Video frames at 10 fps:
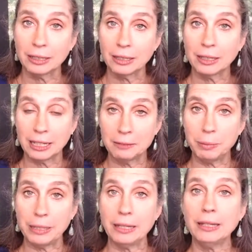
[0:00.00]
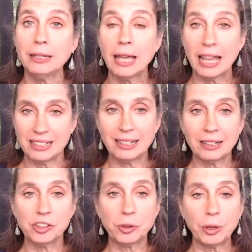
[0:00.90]
can be, and
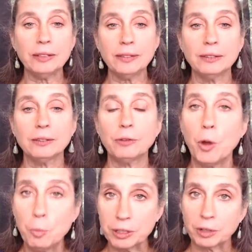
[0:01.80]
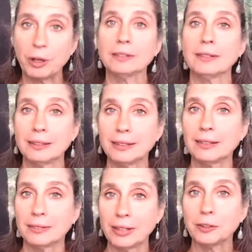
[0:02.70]
to create a sense of hope and to create a sense
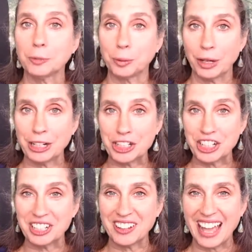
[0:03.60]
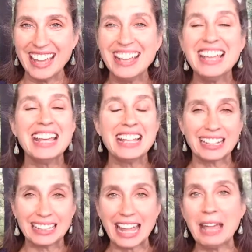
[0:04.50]
of inspiration. Okay,
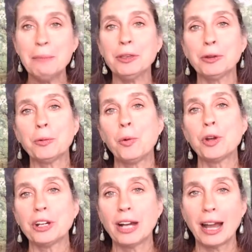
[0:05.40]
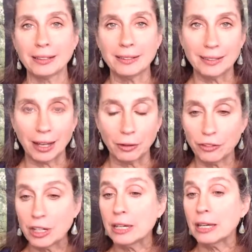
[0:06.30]
claim your warrior goddess self.
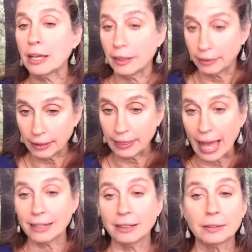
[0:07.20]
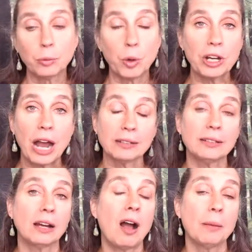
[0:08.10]
That is
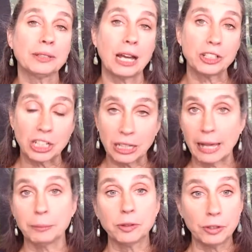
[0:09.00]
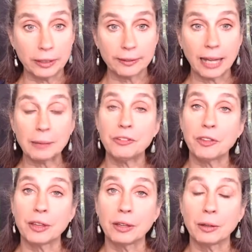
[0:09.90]
warriorgoddess.com/claim. So you can sign up for
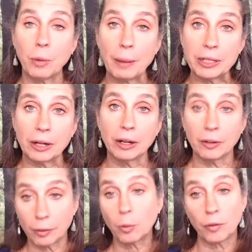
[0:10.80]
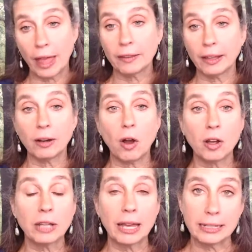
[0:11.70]
the webinar or that
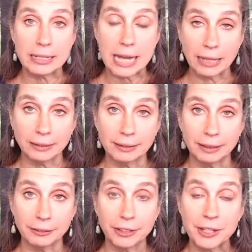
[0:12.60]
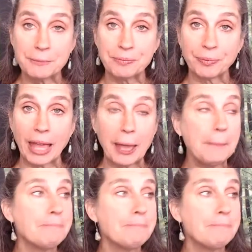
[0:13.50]
online intensive. Okay,